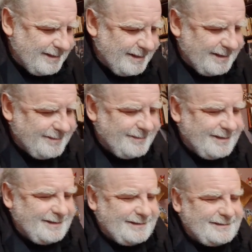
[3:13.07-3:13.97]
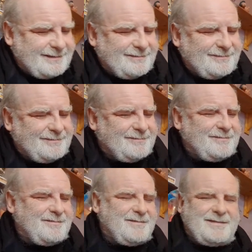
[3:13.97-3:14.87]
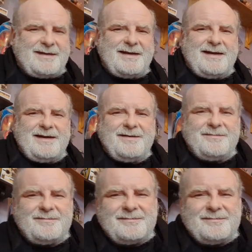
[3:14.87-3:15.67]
Here it is. Wow.